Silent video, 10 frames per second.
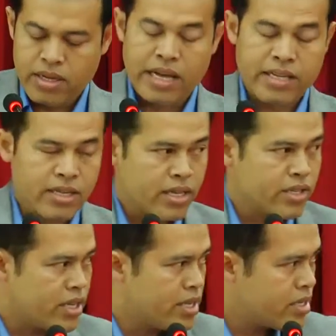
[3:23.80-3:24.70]

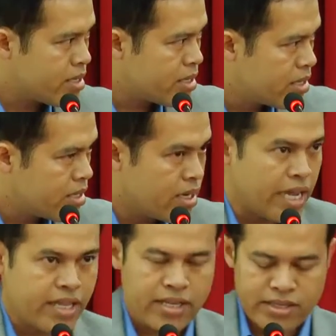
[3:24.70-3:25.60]
Excellencies,
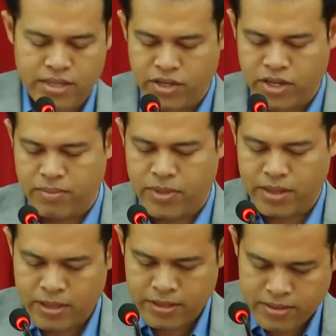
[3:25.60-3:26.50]
ladies and gentlemen,
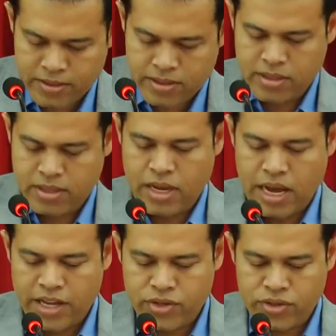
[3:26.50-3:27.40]

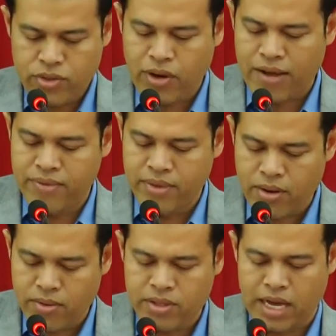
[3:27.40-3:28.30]
as you have
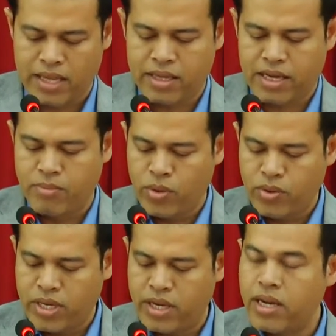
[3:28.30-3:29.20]
known that
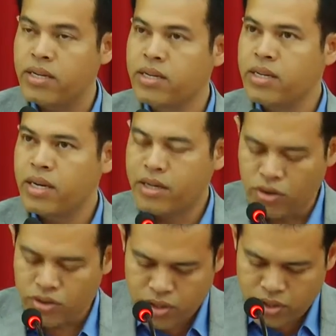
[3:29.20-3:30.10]
Cambodia
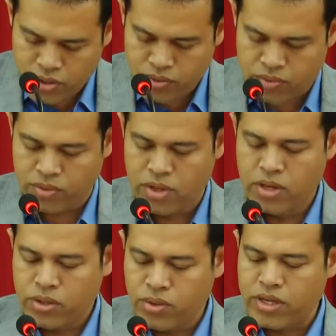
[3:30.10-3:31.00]

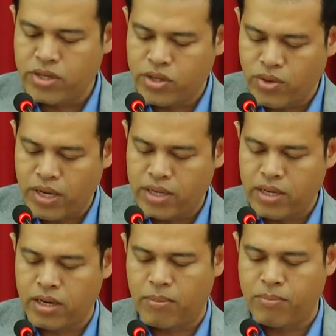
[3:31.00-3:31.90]
continues to enjoy
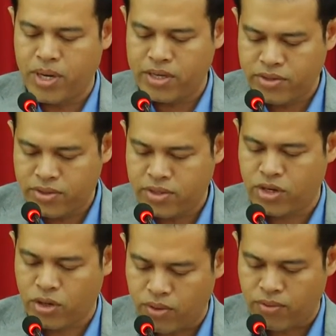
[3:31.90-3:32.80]
robust
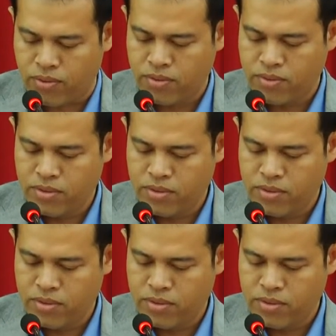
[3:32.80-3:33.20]
growth.